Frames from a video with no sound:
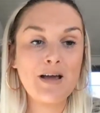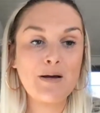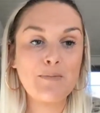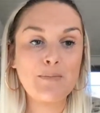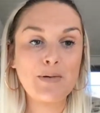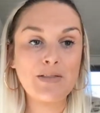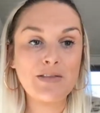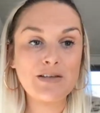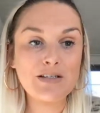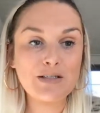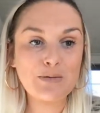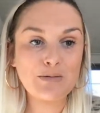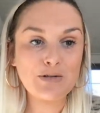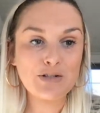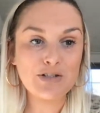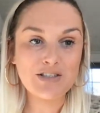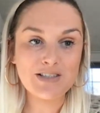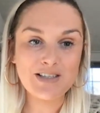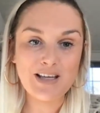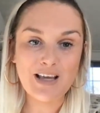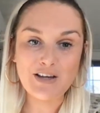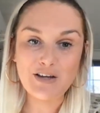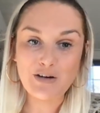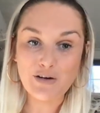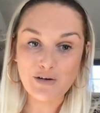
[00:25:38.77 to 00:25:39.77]
But this will
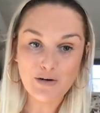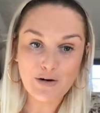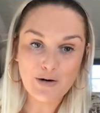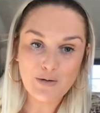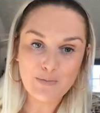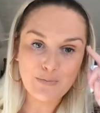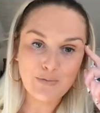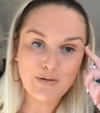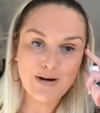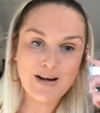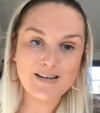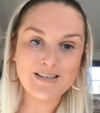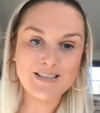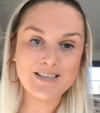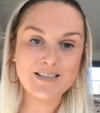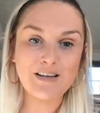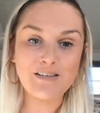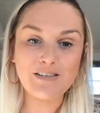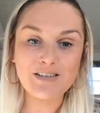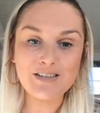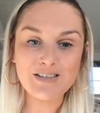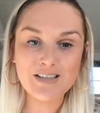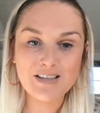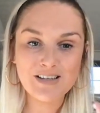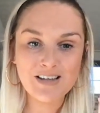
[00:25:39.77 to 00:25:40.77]
just get your brain
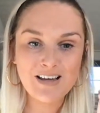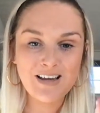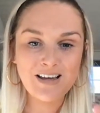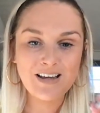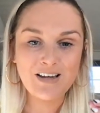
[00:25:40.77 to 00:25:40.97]
cells,